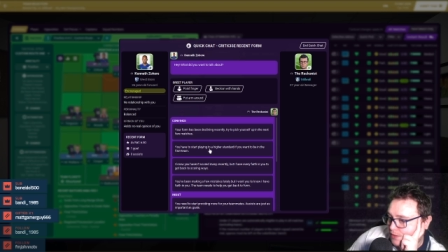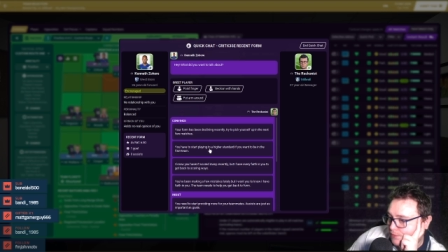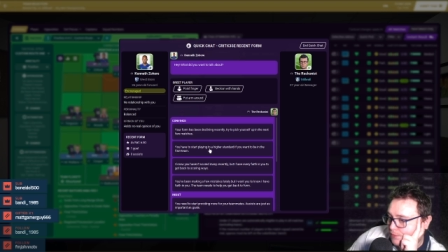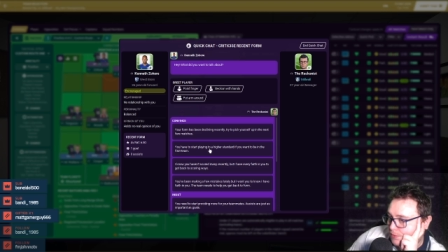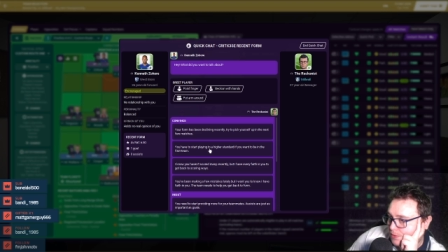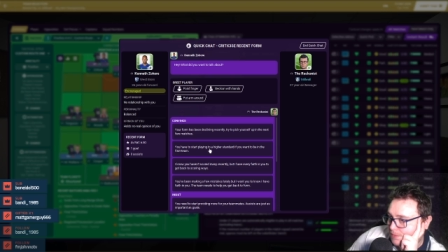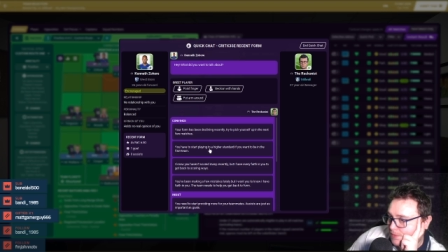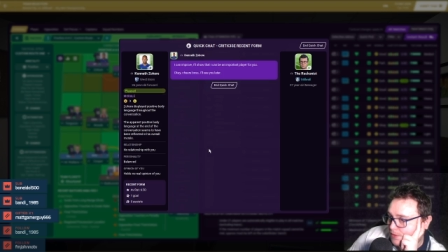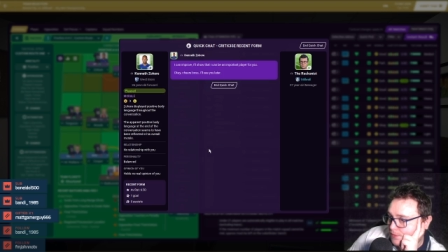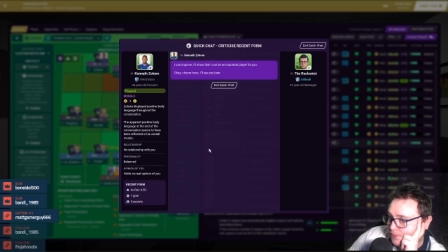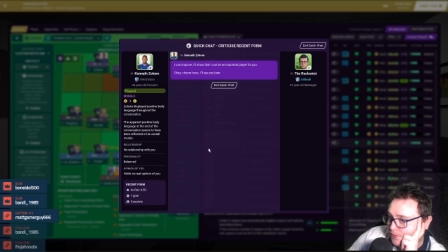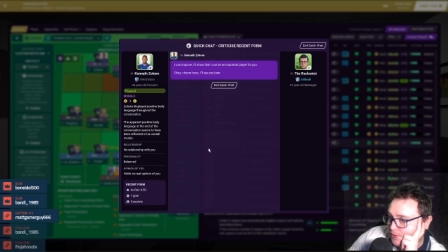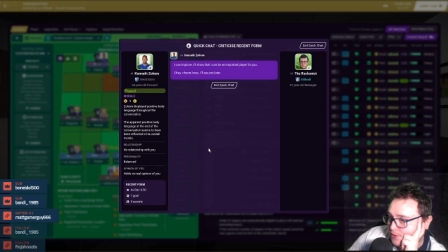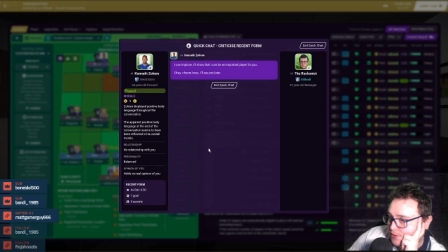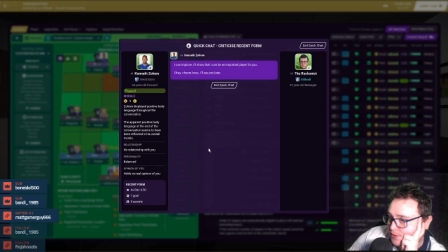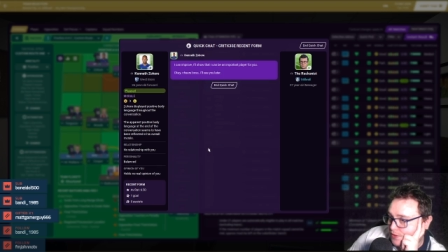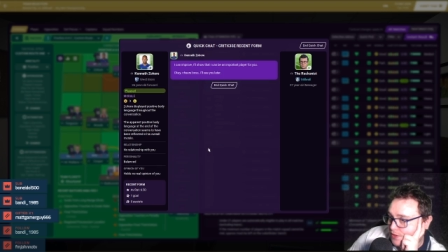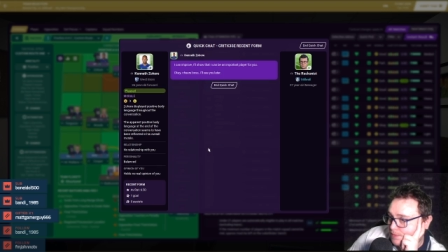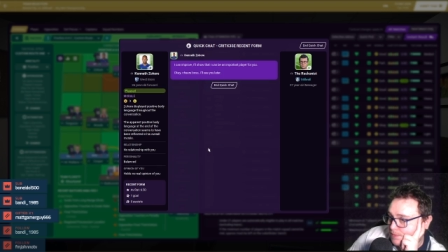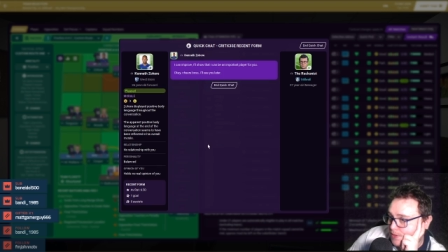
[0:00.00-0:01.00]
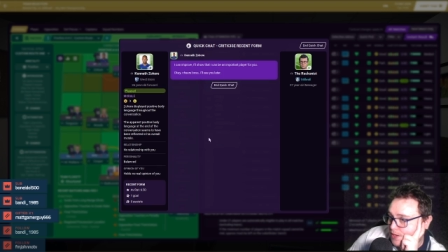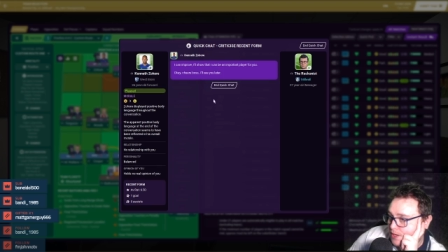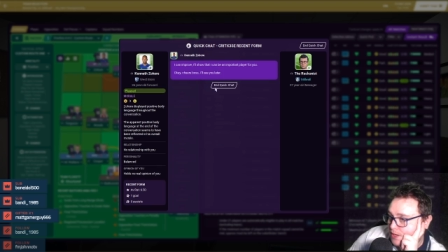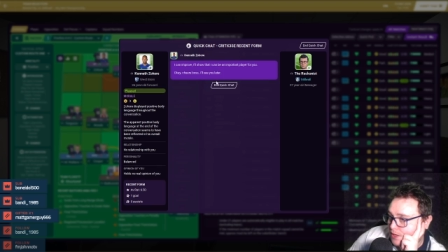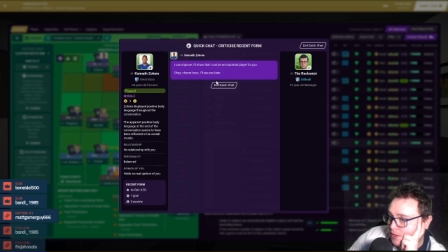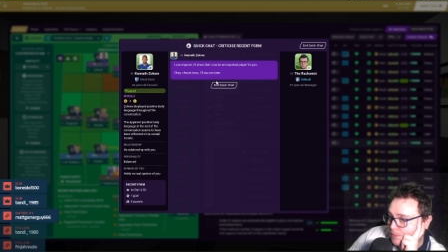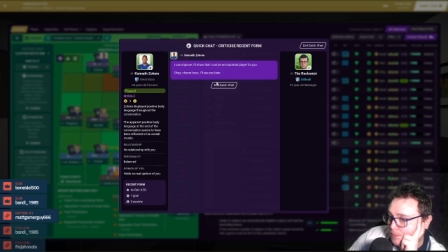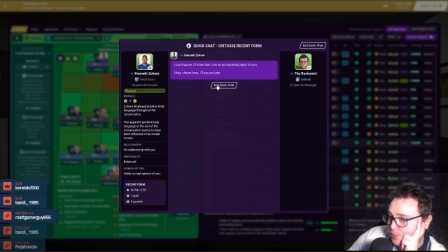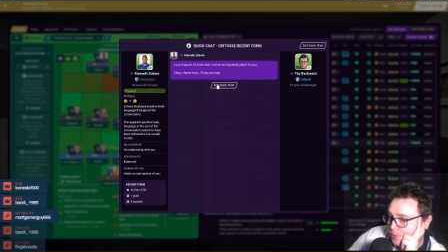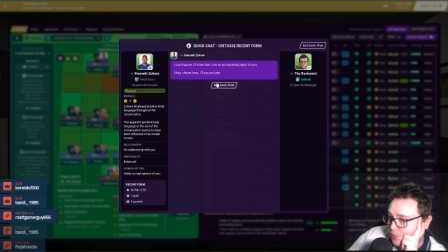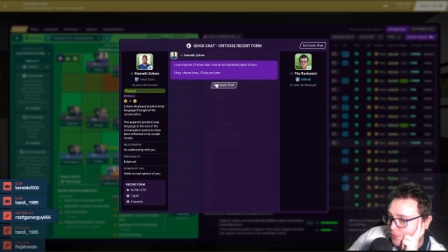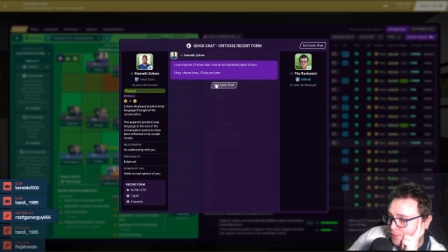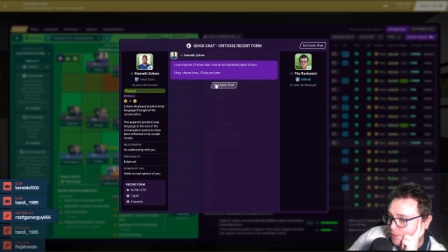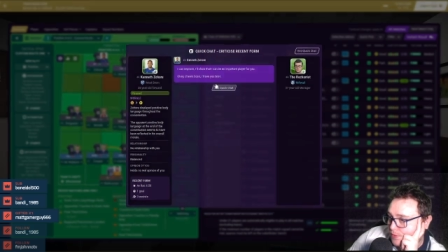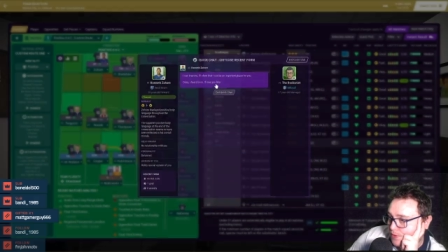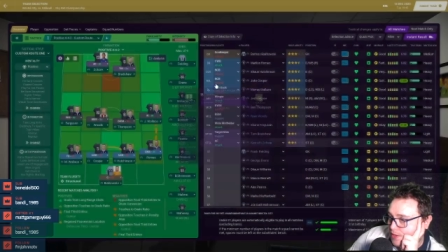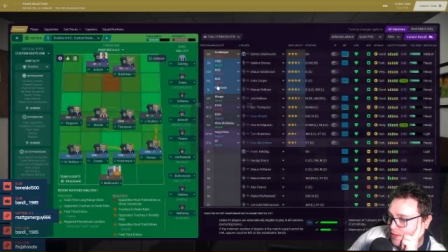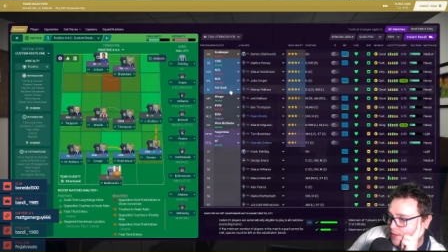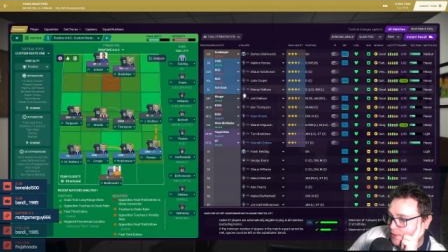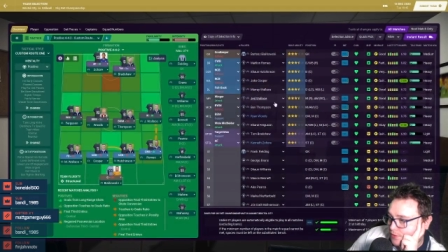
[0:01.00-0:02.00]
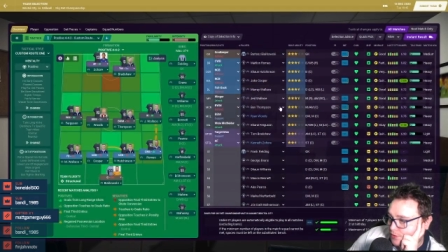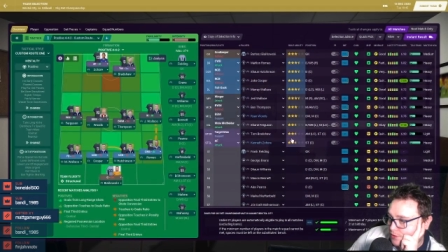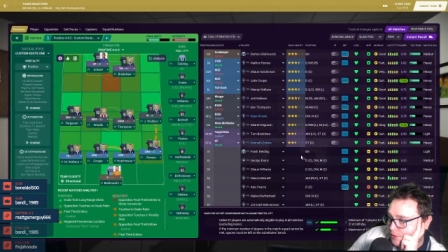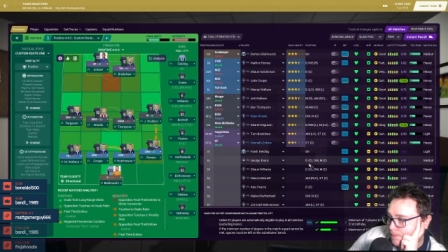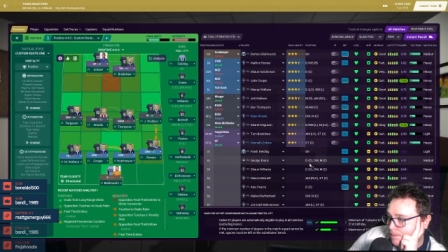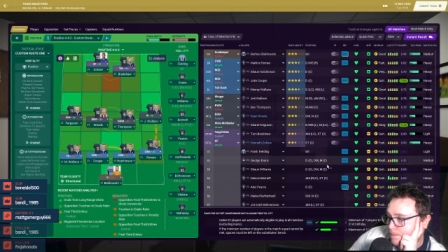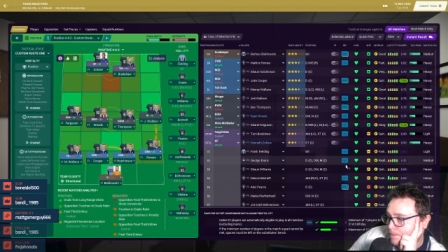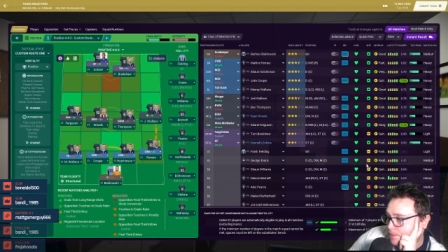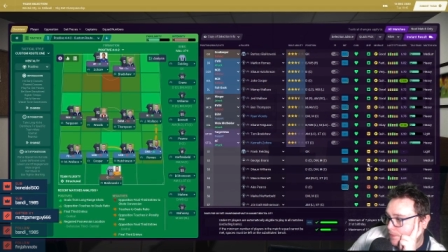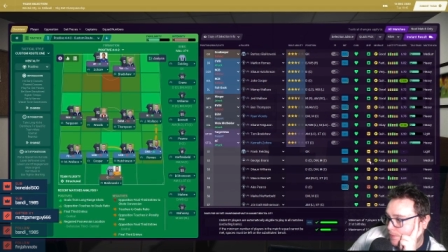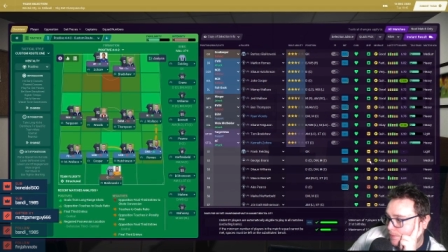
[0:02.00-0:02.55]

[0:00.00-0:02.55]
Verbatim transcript: if you want to be in the first team. I can improve. Excellent.